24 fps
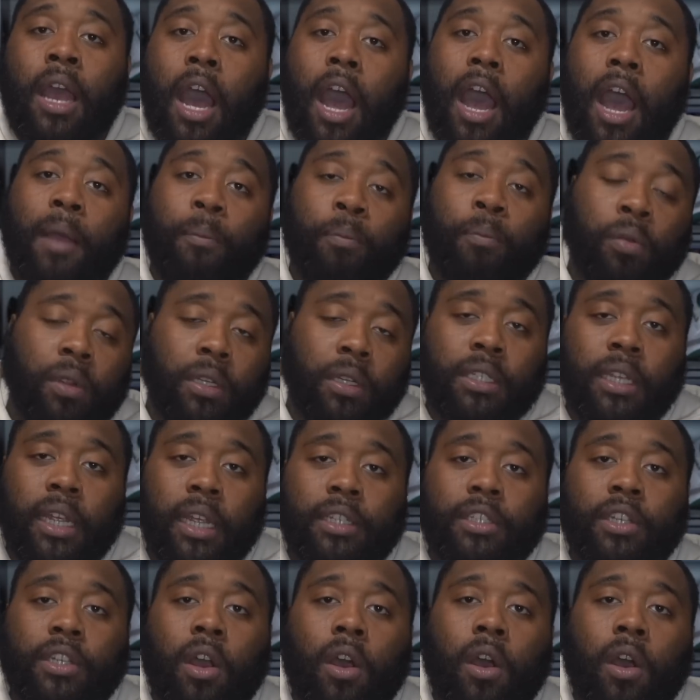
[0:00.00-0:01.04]
I
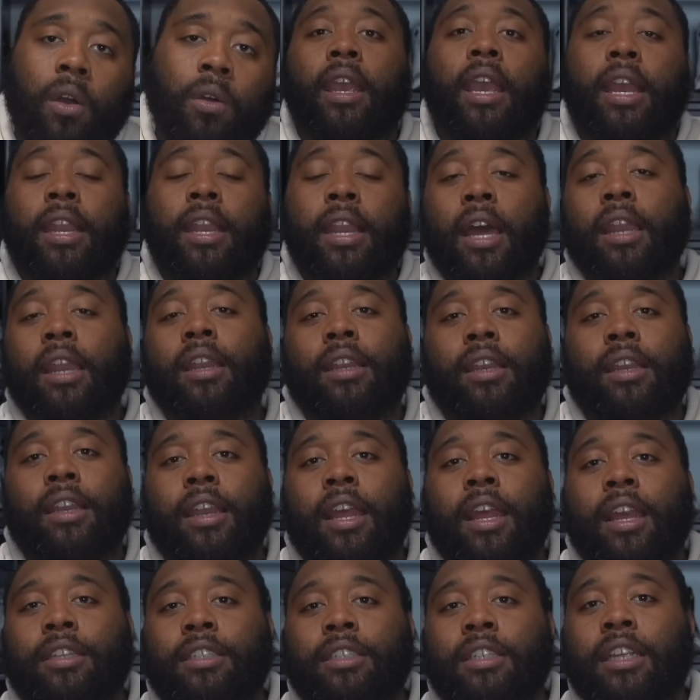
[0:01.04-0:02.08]
appreciate y'all. And other than
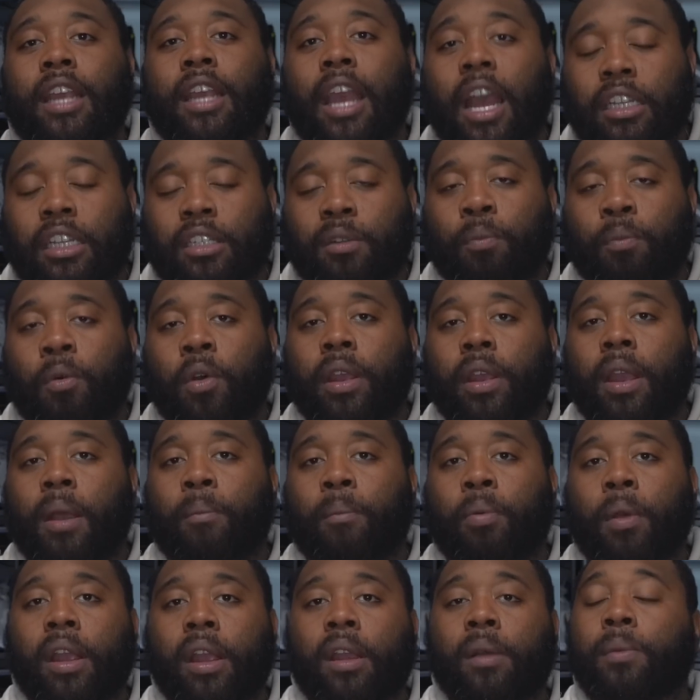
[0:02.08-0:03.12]
that, you got your boy
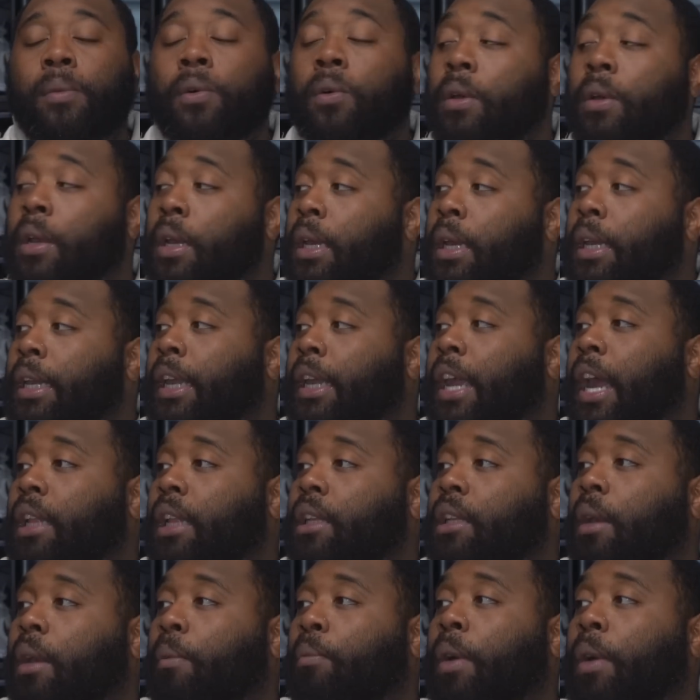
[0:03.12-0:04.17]
Unbreakable. You
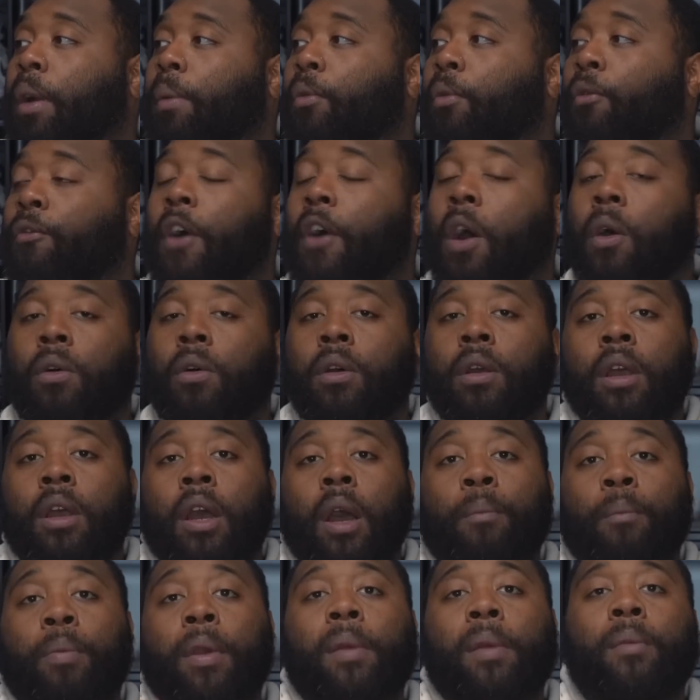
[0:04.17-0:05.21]
got the Unbreakable Vault.
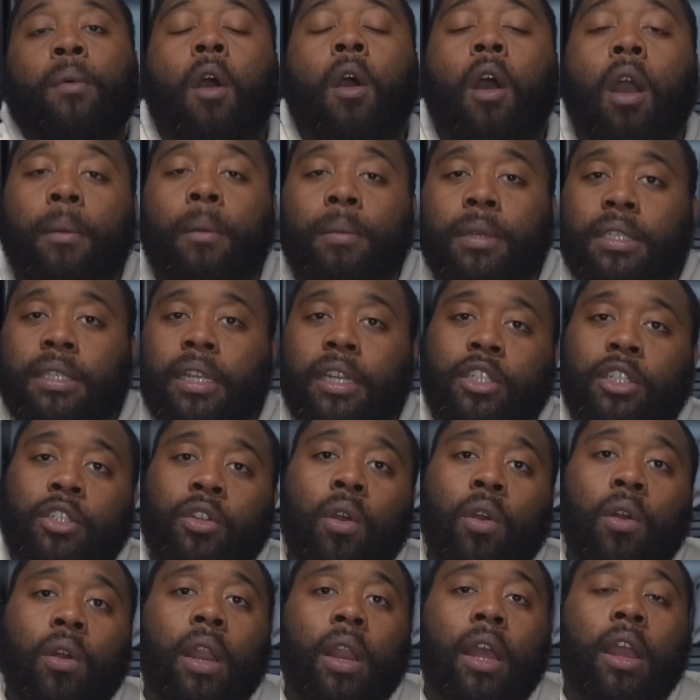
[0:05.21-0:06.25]
Unbreakable Army stands
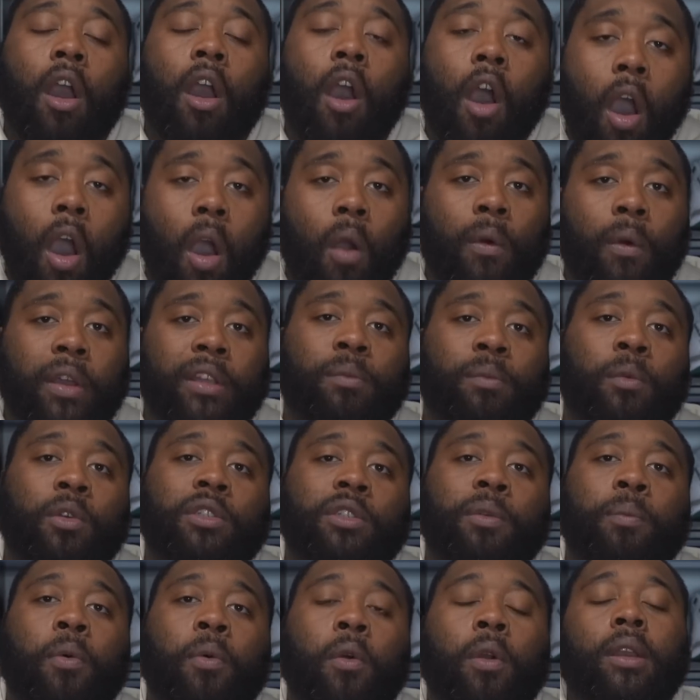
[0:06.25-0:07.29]
strong, like always.
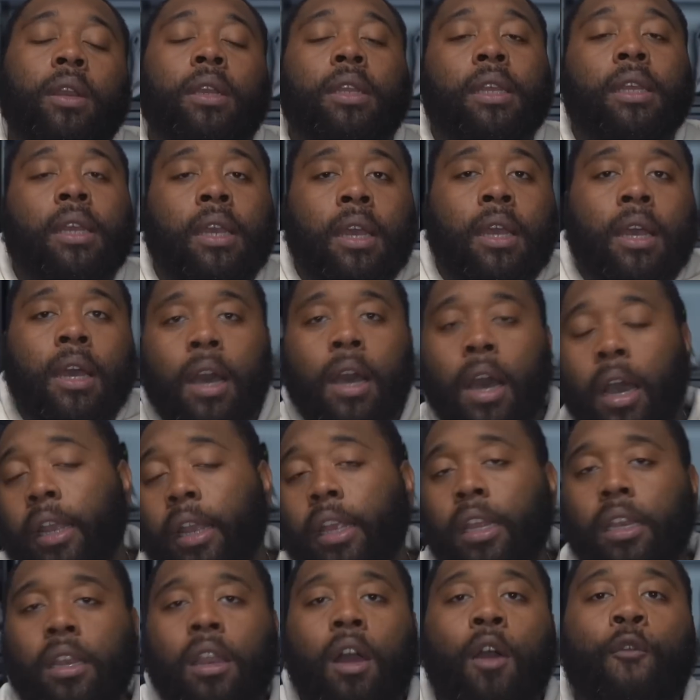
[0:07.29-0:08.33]
Most importantly,
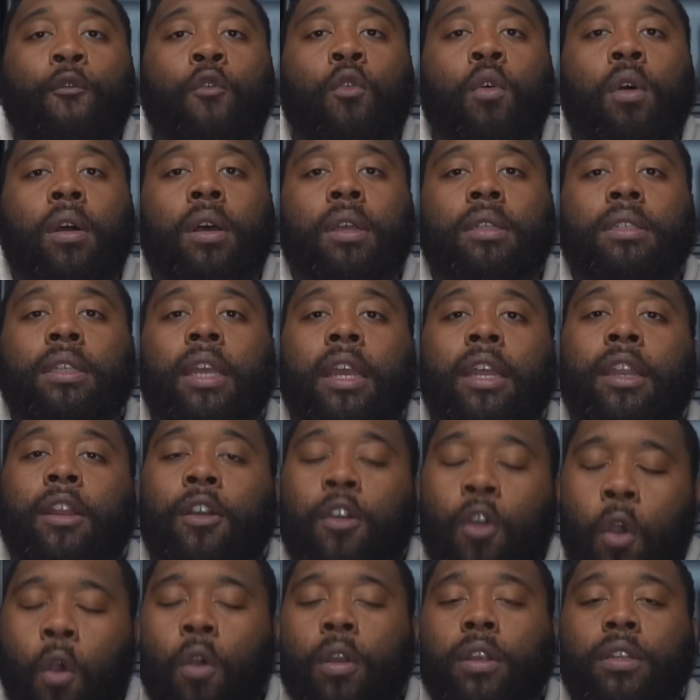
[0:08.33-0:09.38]
hug your loved ones and,
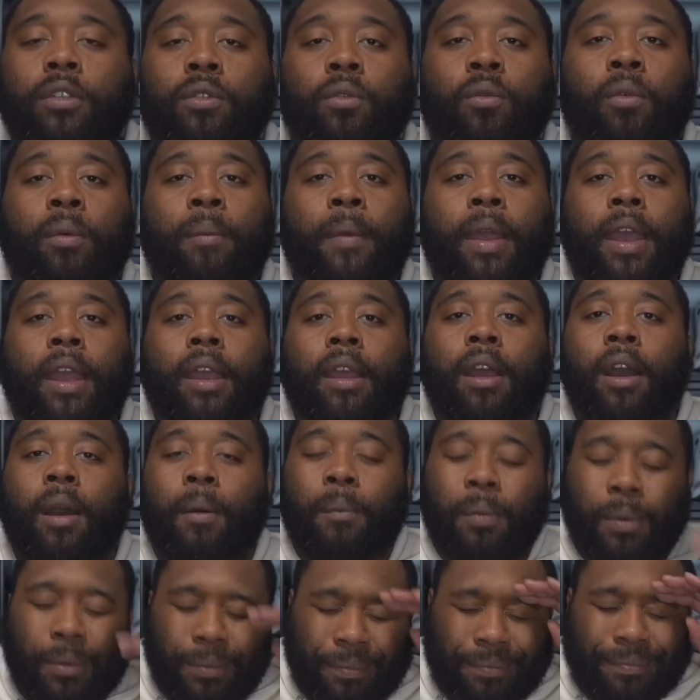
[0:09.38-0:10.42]
of course, remain
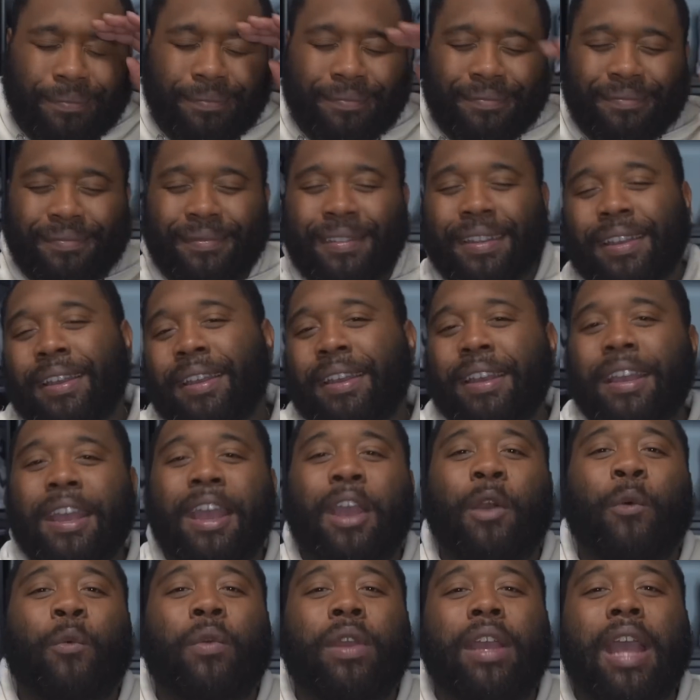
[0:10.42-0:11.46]
humble.
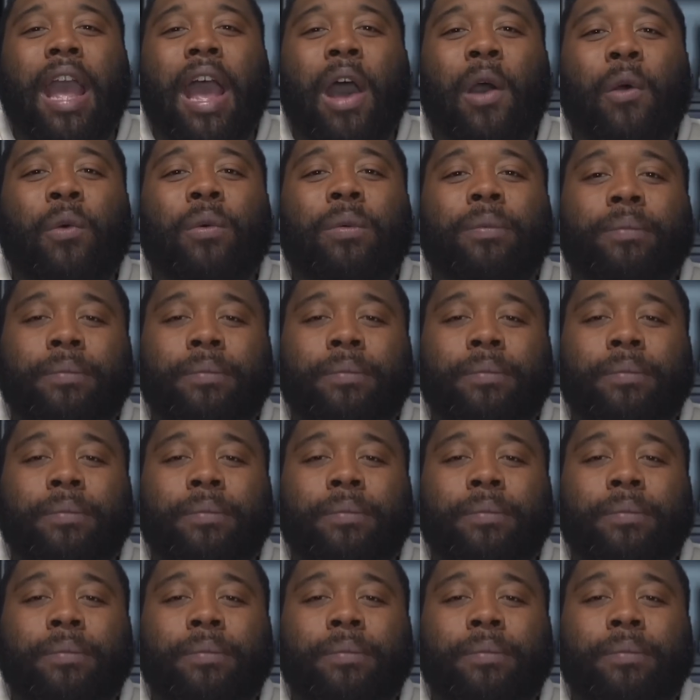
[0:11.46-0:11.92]
And we out.